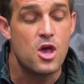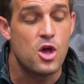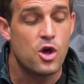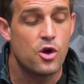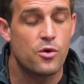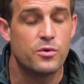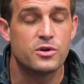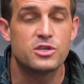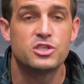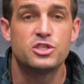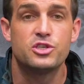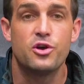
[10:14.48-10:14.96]

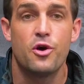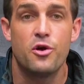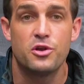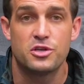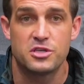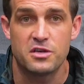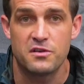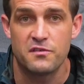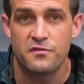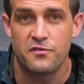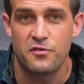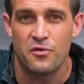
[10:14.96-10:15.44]
who are
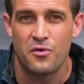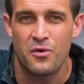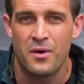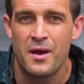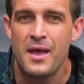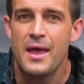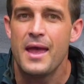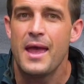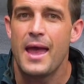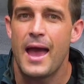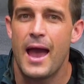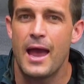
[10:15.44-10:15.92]
searching for
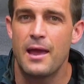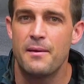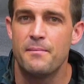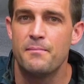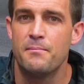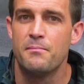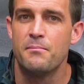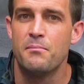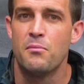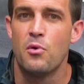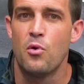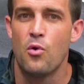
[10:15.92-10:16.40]
a
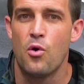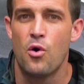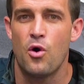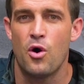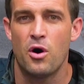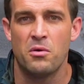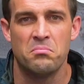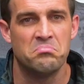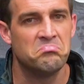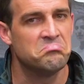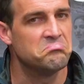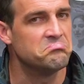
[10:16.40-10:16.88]

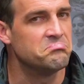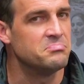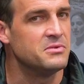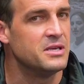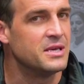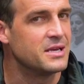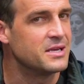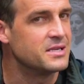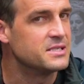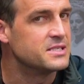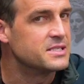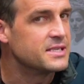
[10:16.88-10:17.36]
more,
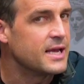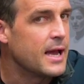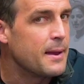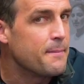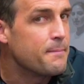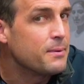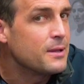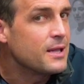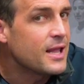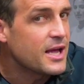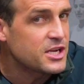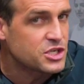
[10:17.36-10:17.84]
you could say,
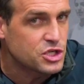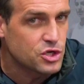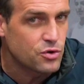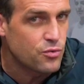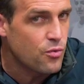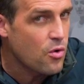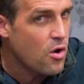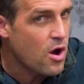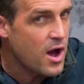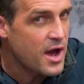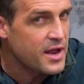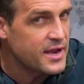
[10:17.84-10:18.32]
plusher
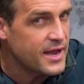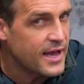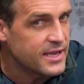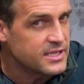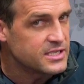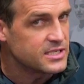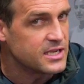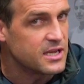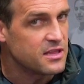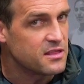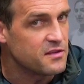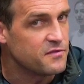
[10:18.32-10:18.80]
ride
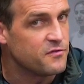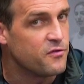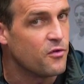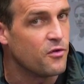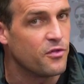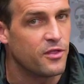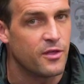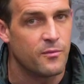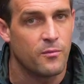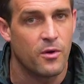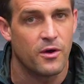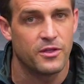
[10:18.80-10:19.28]
underneath the
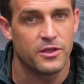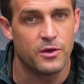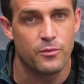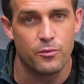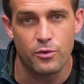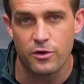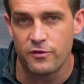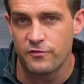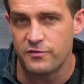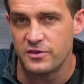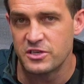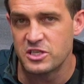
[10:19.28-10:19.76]
foot than what you
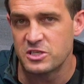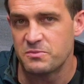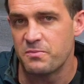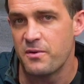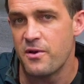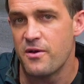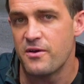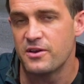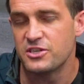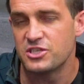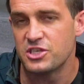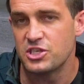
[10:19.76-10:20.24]
would have
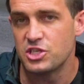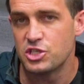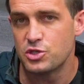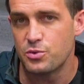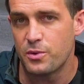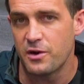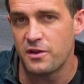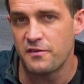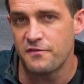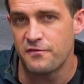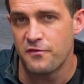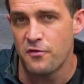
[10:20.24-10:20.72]
experienced in
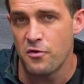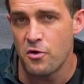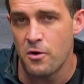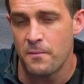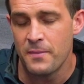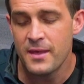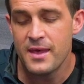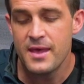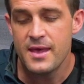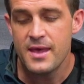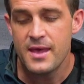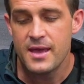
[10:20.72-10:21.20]
24.
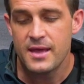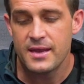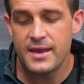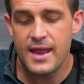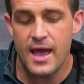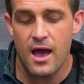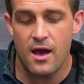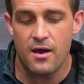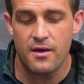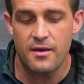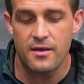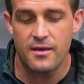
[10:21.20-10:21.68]

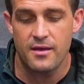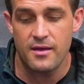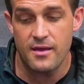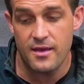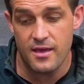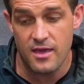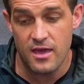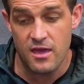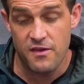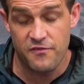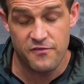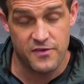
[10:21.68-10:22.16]
Now,
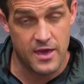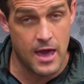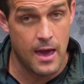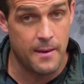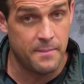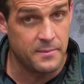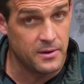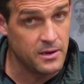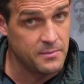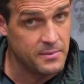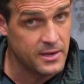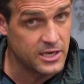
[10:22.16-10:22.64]
if you
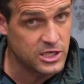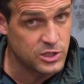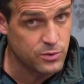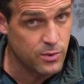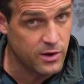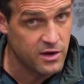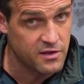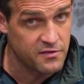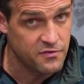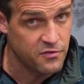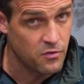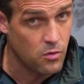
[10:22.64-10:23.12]
happen to be a
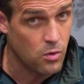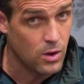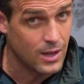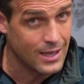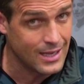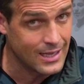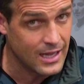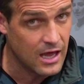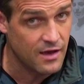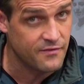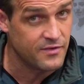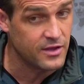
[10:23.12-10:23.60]
24
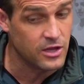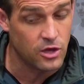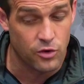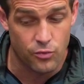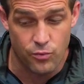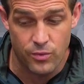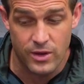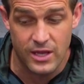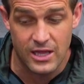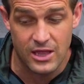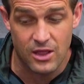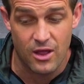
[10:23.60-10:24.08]
lover and you
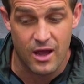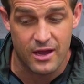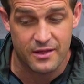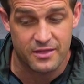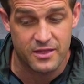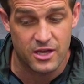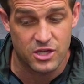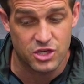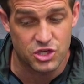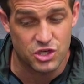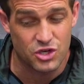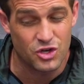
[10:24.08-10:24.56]
really like
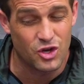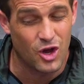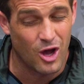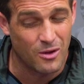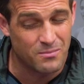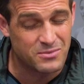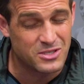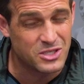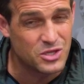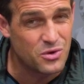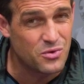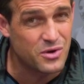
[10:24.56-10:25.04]
that shoe,
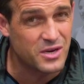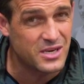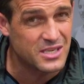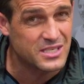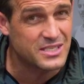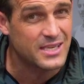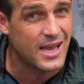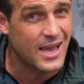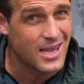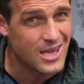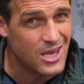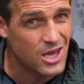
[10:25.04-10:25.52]
I'm still going to
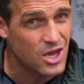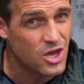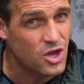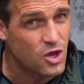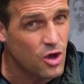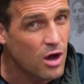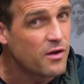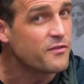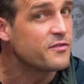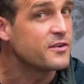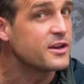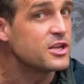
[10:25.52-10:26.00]
say you can
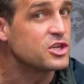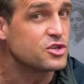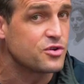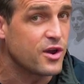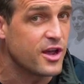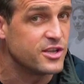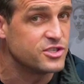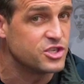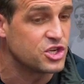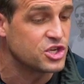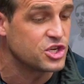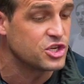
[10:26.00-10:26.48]
confidently
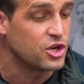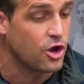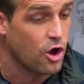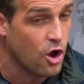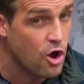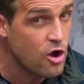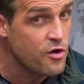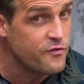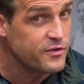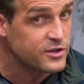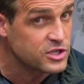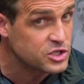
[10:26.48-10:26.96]
transition
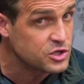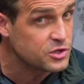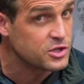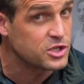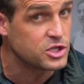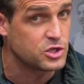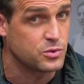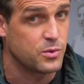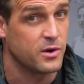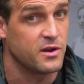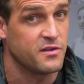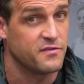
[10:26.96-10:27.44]
over to
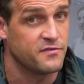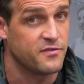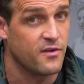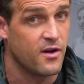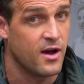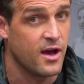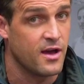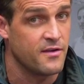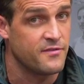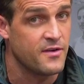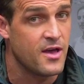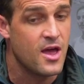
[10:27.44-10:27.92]
the
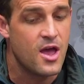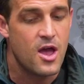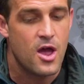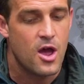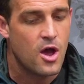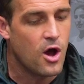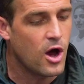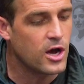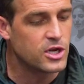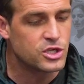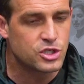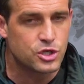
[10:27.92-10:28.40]
25.
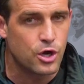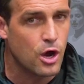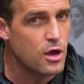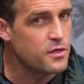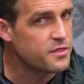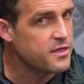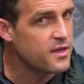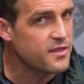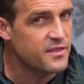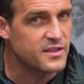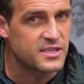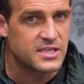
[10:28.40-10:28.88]
I
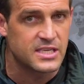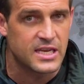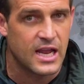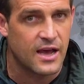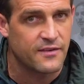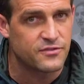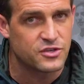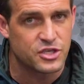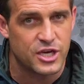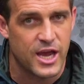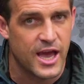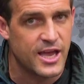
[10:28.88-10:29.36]
don't think there's
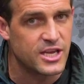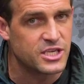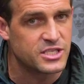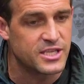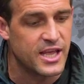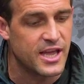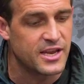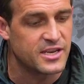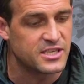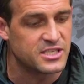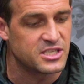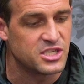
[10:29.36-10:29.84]
enough change
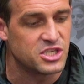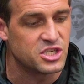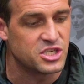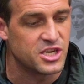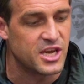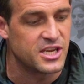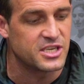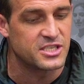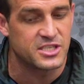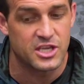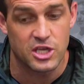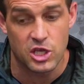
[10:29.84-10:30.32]
there to
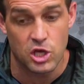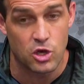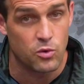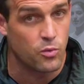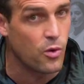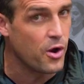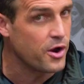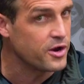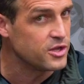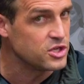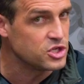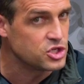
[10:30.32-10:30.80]
suggest that you
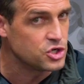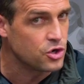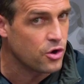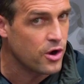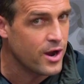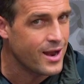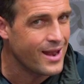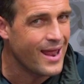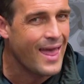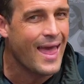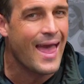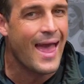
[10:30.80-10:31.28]
won't
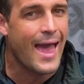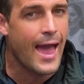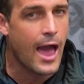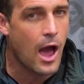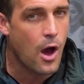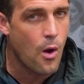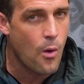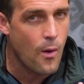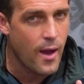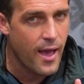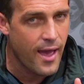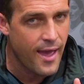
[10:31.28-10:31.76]
enjoy it.
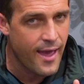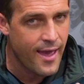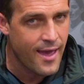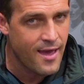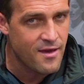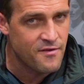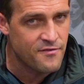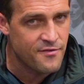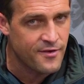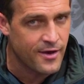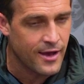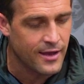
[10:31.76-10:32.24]

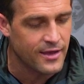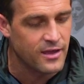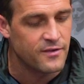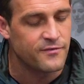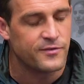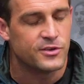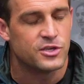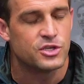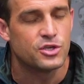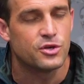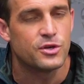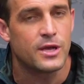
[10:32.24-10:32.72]
However,
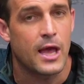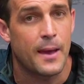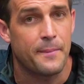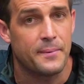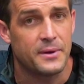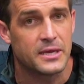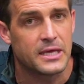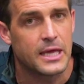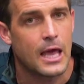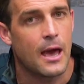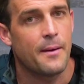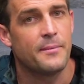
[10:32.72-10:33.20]
if you do
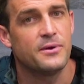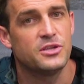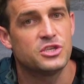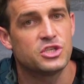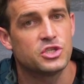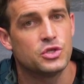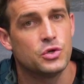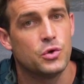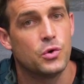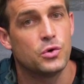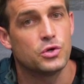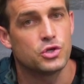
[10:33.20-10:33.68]
happen to come in
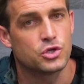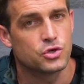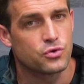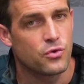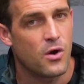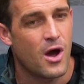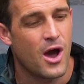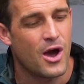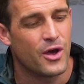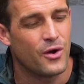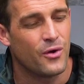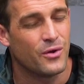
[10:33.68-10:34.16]
store,
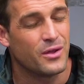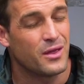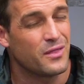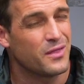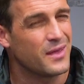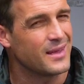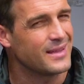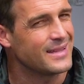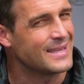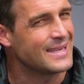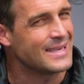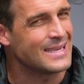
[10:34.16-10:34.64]
try it on, you
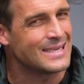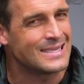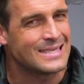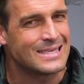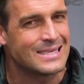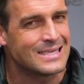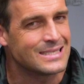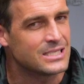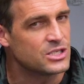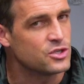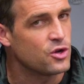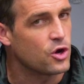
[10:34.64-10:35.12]
think,
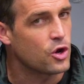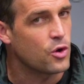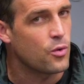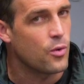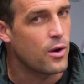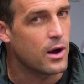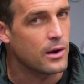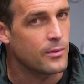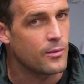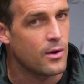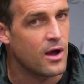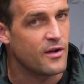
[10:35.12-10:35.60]
nah, this is not
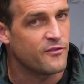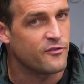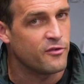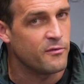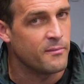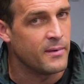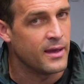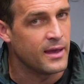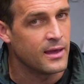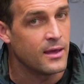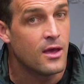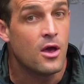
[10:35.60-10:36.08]
quite right for
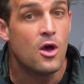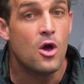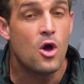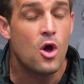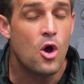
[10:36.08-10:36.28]
me,